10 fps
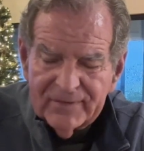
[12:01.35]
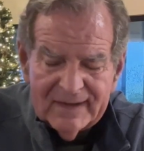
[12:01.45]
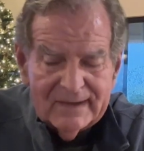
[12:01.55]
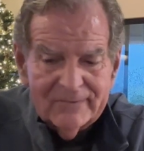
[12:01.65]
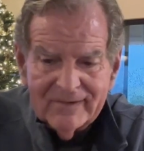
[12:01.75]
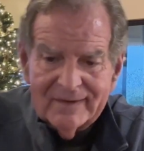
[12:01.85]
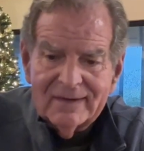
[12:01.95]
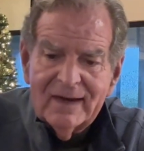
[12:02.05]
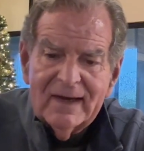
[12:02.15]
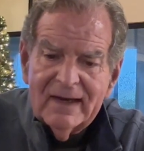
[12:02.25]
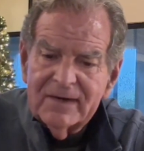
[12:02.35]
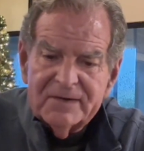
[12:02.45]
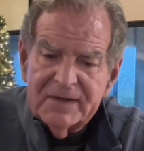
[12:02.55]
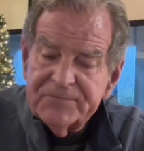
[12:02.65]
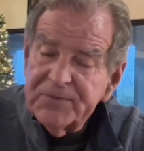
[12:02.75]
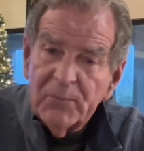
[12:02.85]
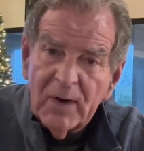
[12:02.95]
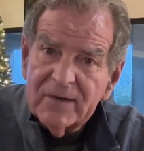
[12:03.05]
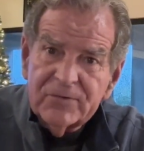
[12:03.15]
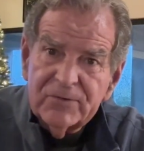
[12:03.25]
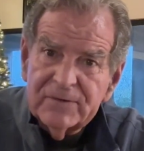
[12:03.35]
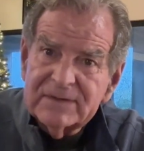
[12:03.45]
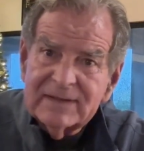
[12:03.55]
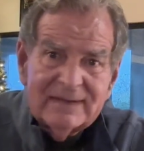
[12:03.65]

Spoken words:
at any rate, if you want to do it,